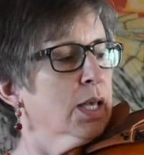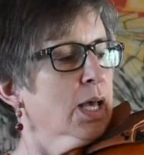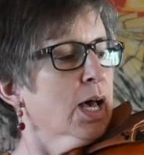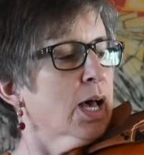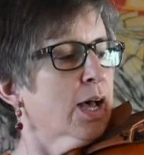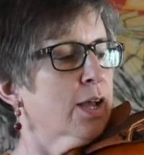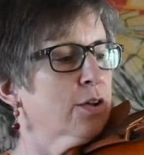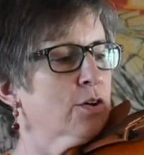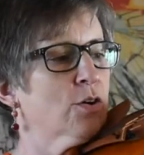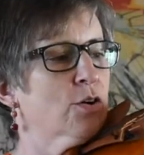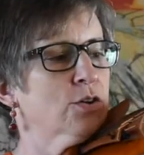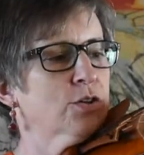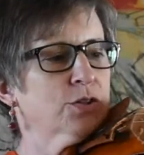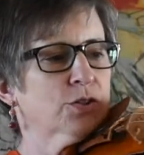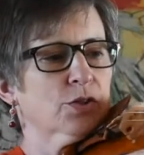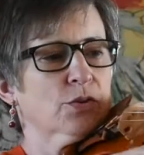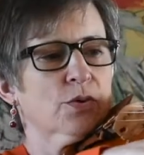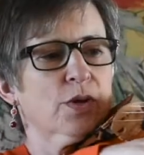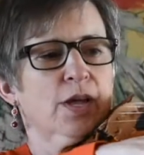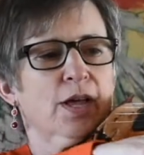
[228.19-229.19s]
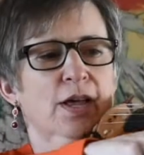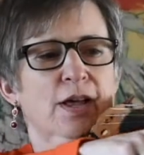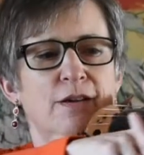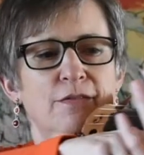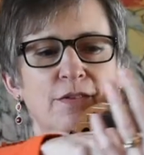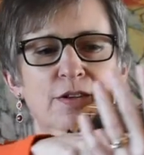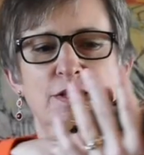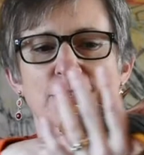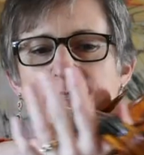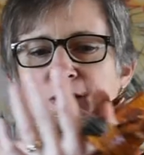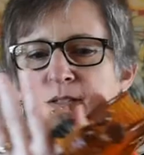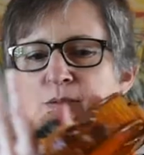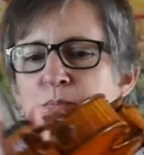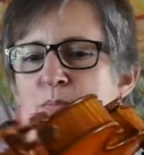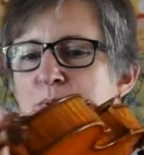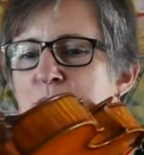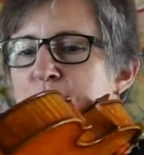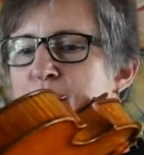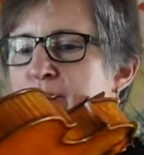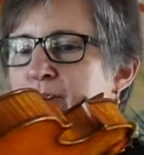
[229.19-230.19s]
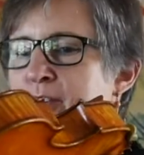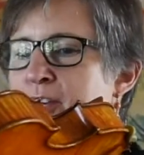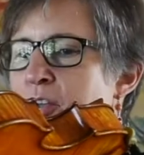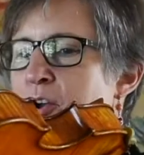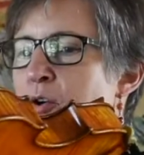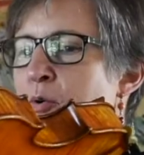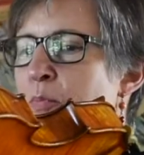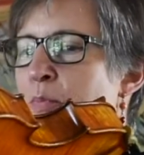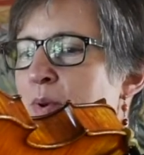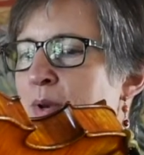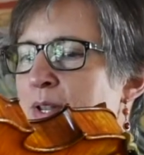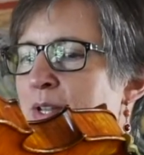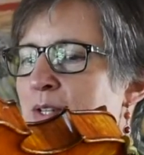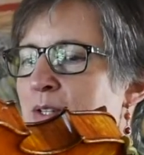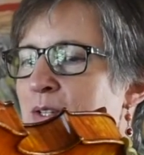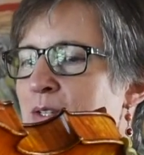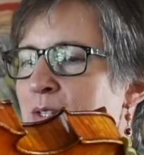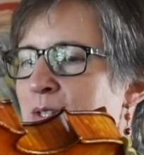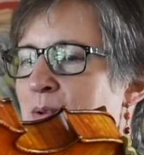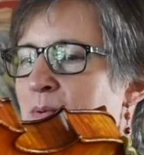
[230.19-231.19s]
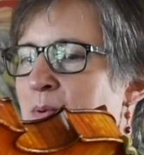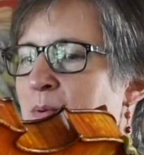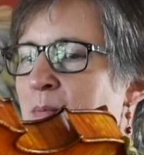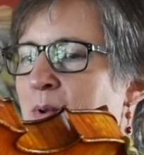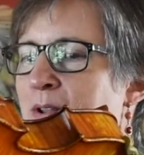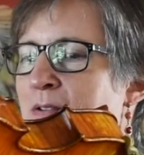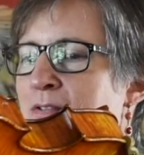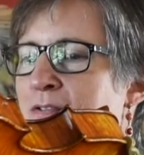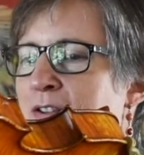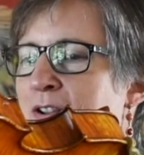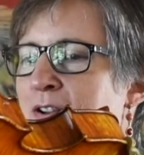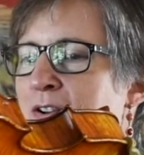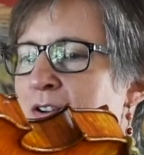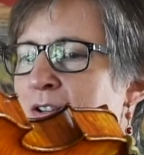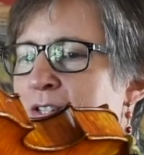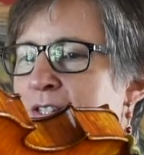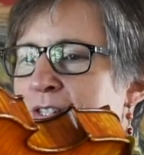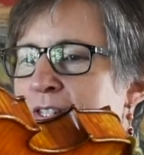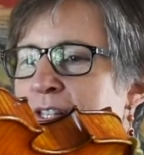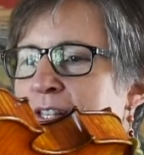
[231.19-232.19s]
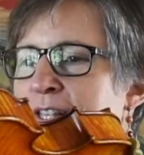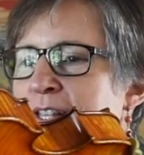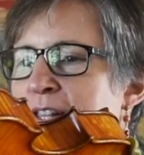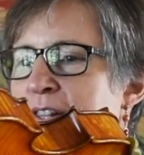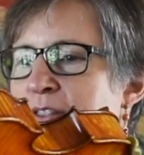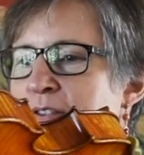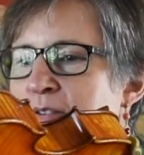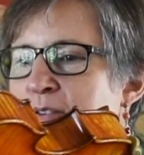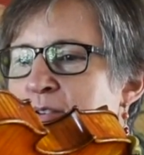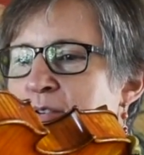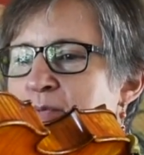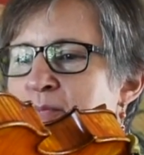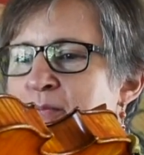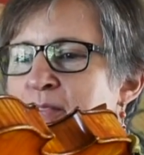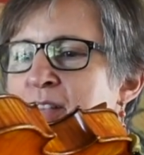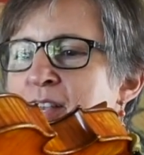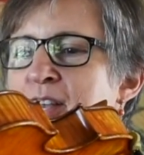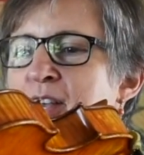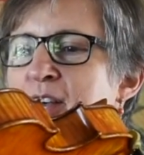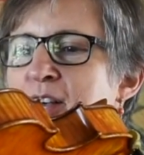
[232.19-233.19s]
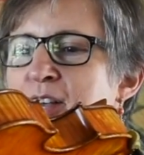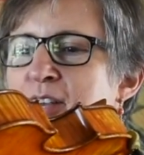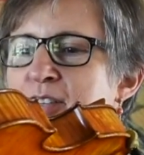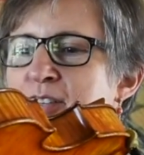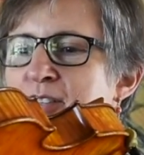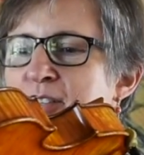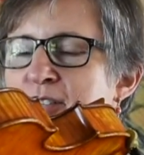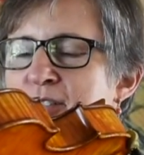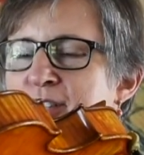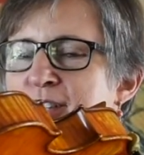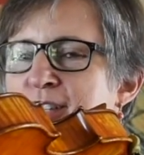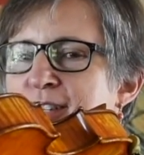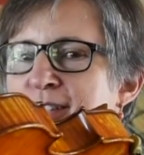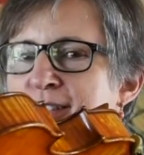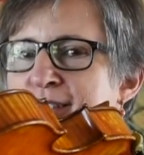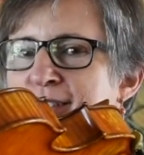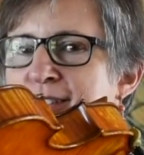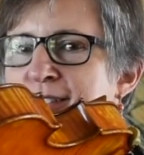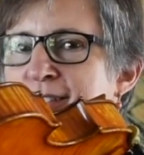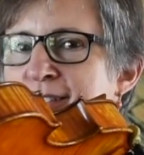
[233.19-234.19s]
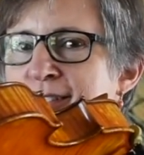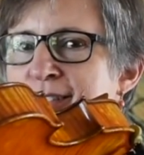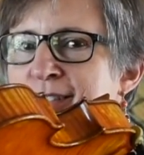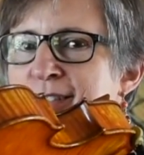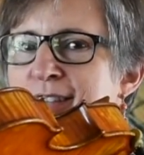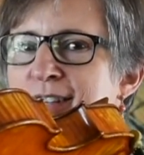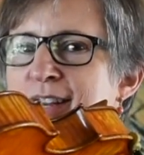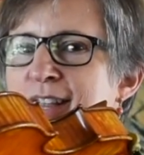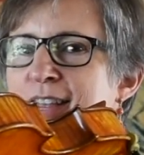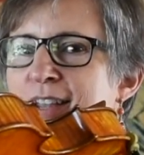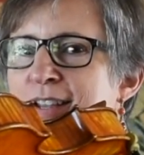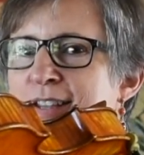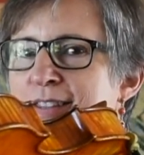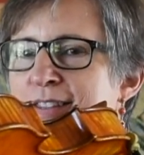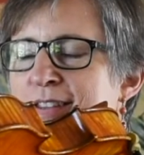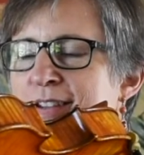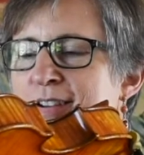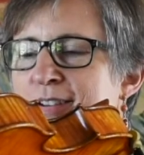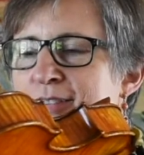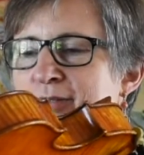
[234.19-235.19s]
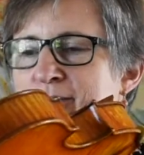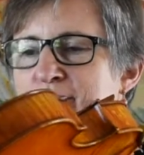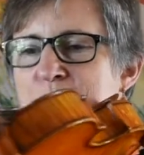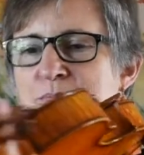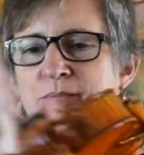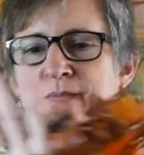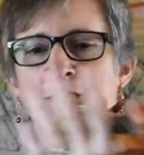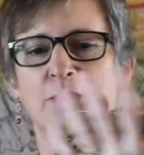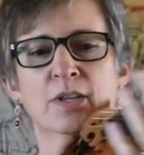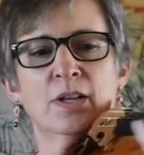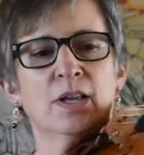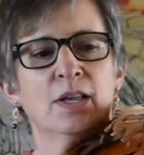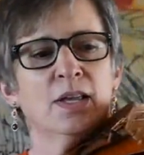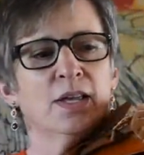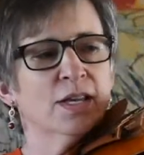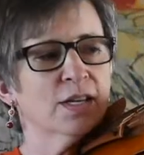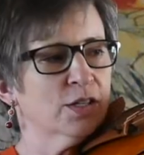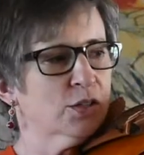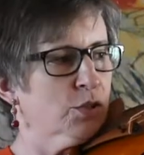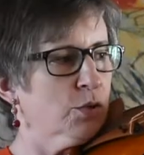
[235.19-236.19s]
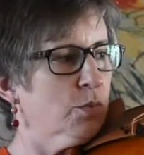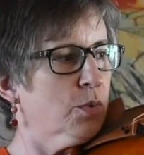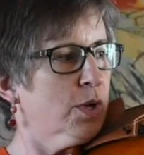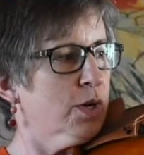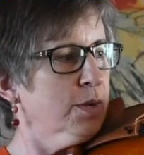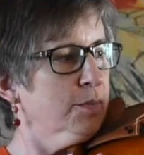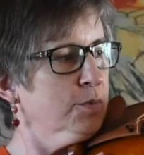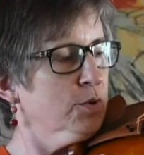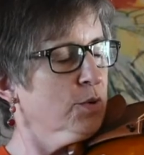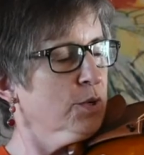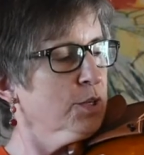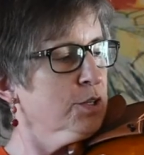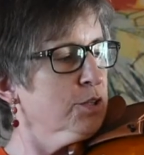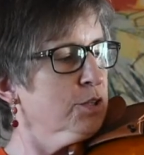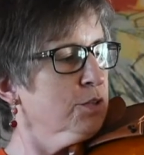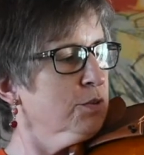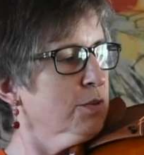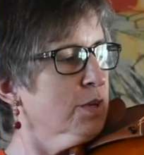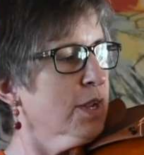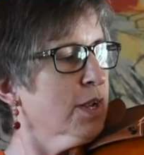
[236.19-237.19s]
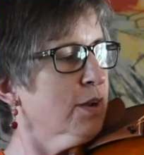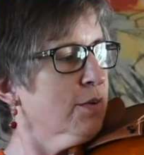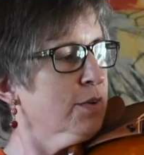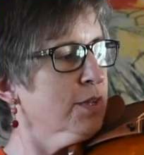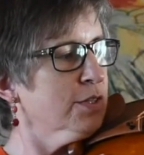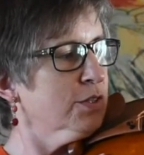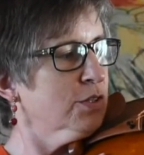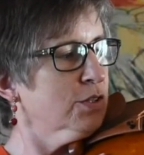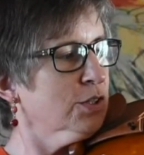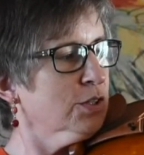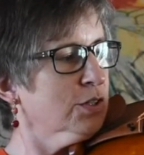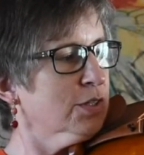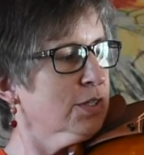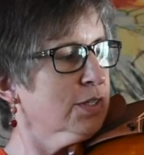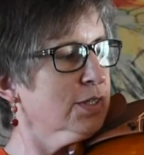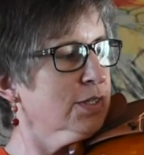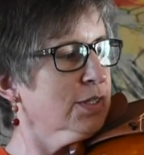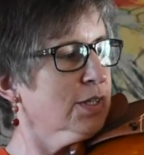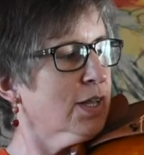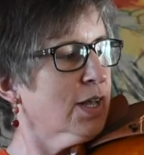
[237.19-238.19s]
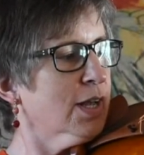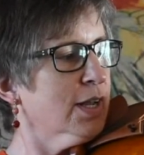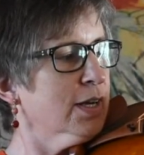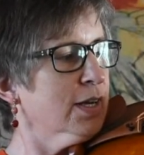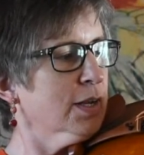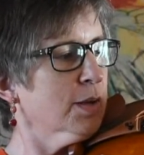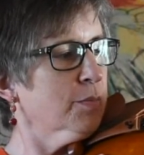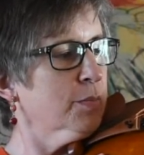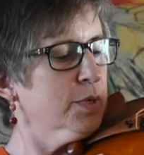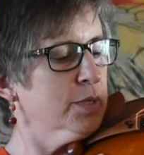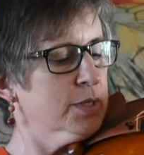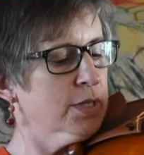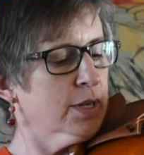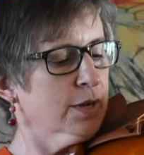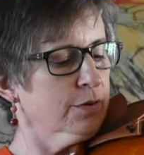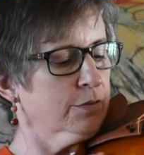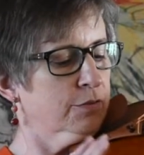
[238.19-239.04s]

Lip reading: I also have a little bit of an opening. Do you see where my finger is sticking through? Underneath the neck there. So what I'm going to do now is just slide up and down.